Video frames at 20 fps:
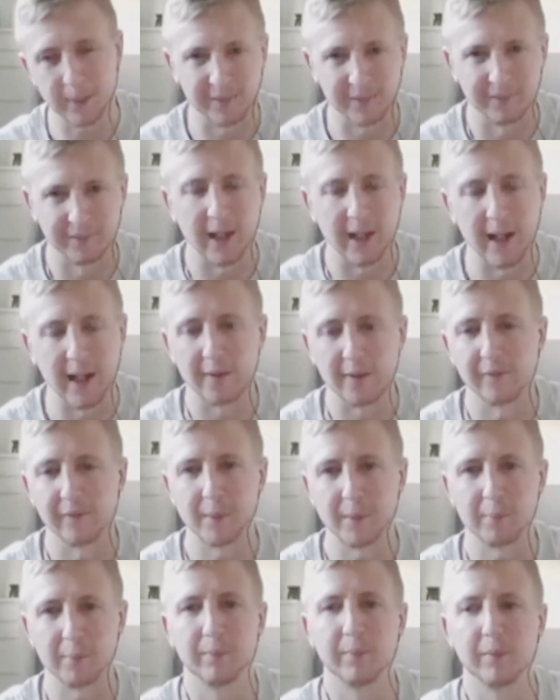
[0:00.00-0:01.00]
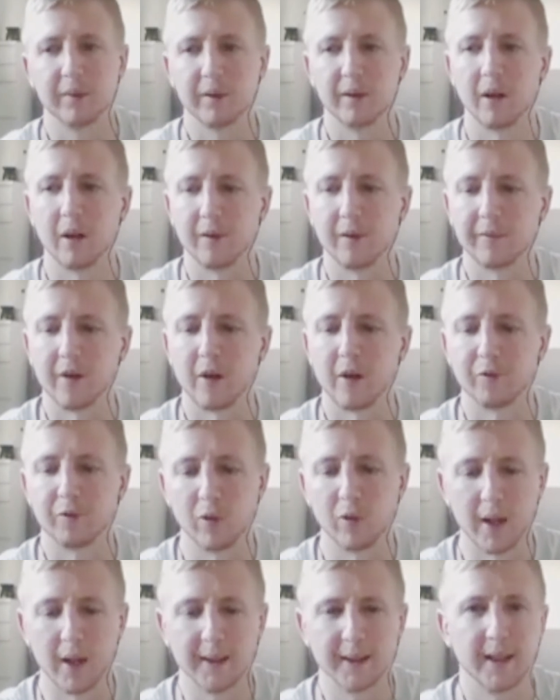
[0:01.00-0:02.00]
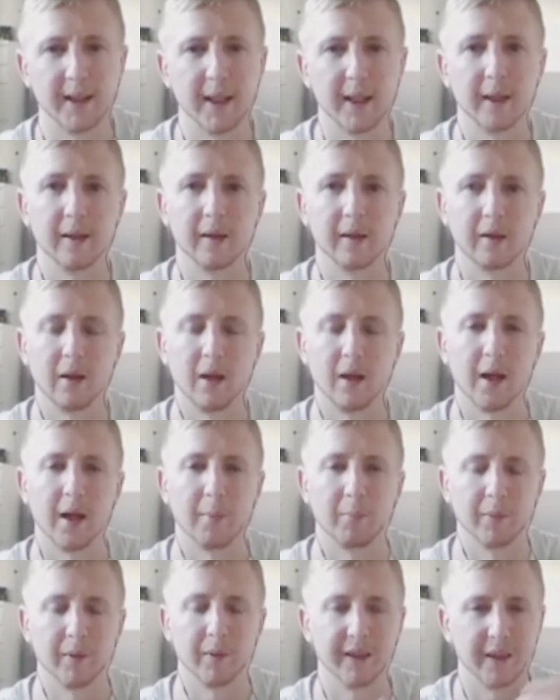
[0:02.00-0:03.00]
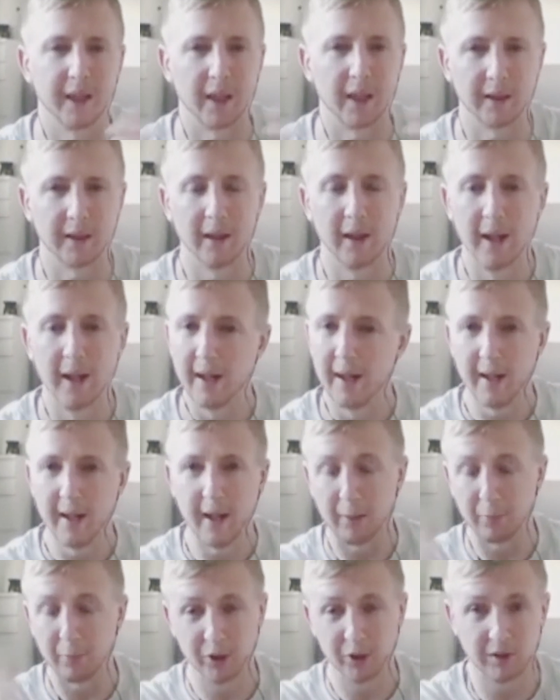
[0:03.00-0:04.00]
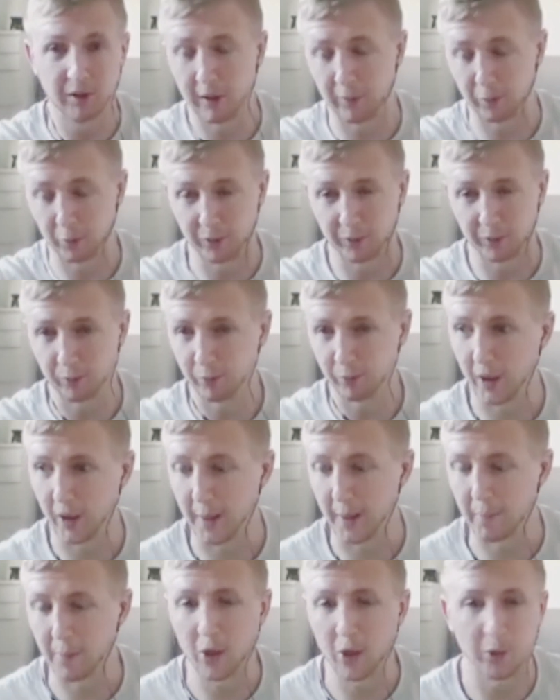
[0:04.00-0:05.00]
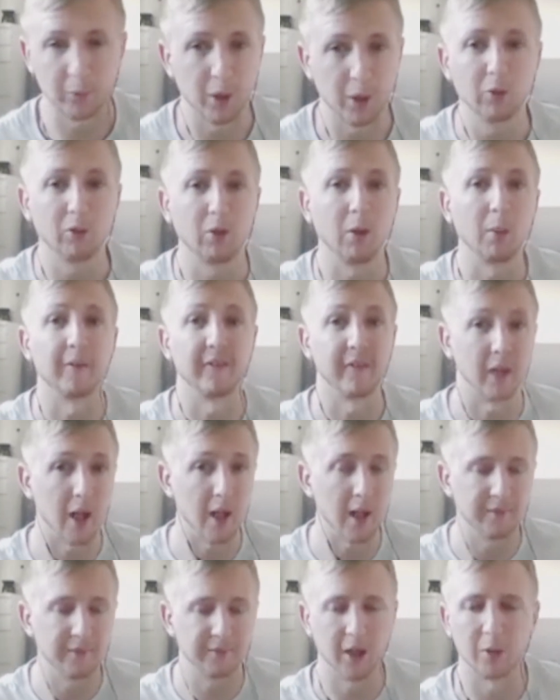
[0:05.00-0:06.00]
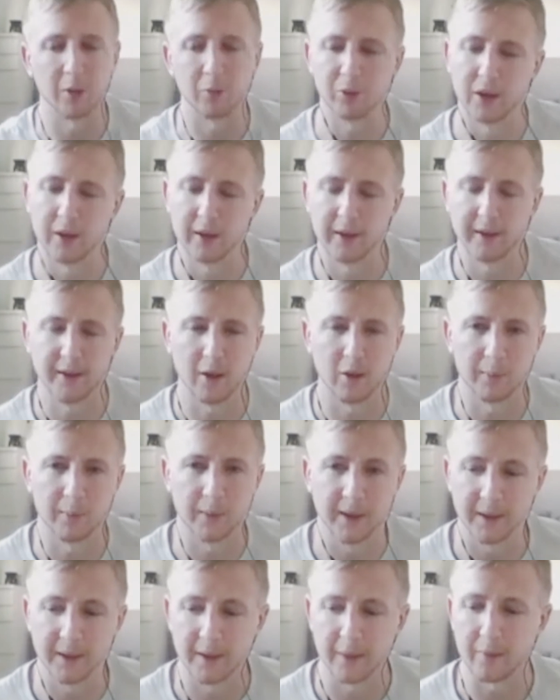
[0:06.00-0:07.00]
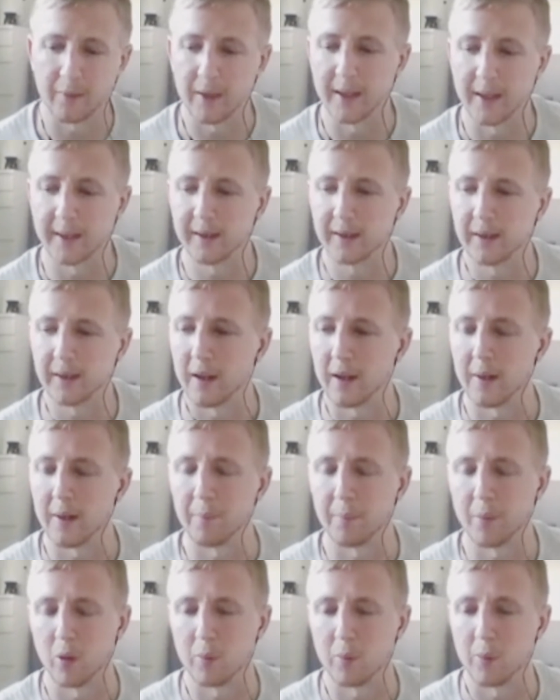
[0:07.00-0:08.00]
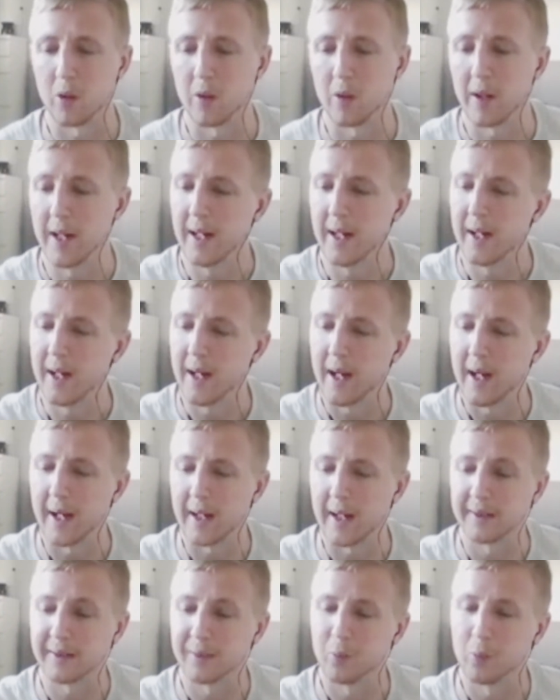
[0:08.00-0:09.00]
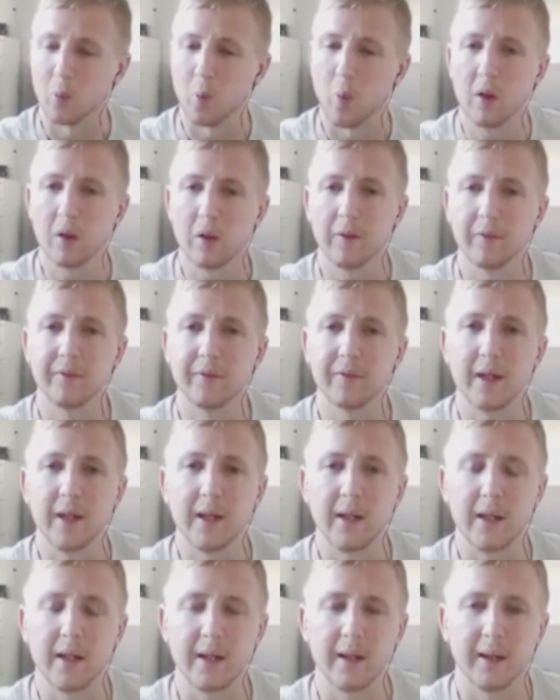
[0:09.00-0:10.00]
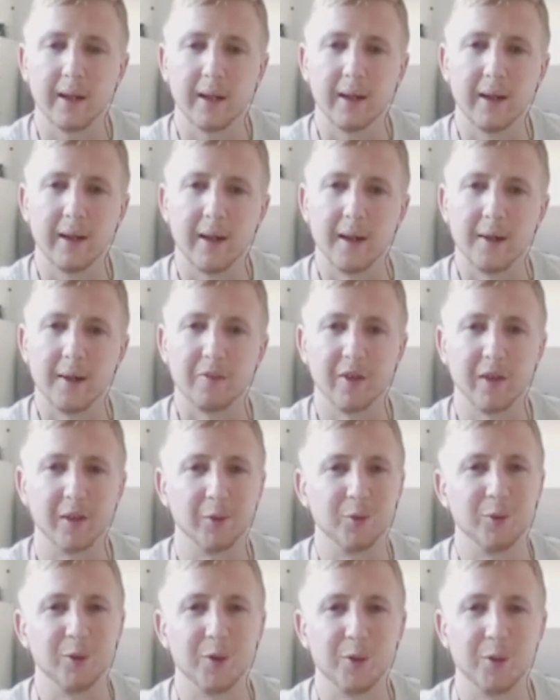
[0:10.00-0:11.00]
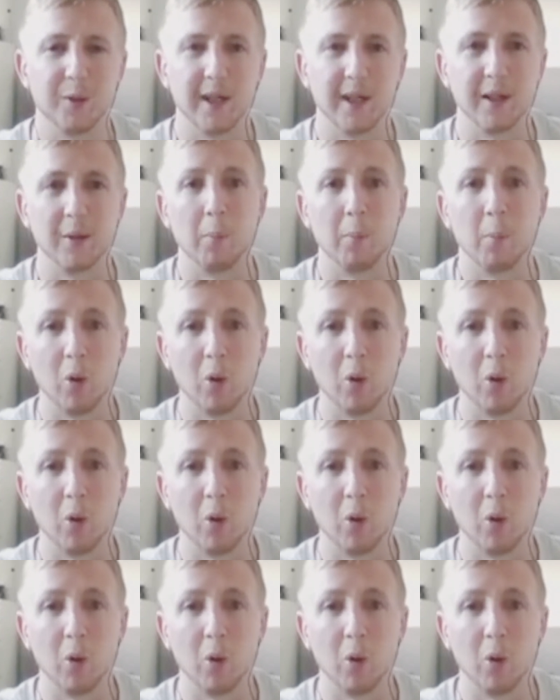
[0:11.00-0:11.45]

but I fell out of it of, of writing um, because I I was I was um, on a program with a life coach and he told me to do this, um, Paul Moore. And one of the um, things we were doing in the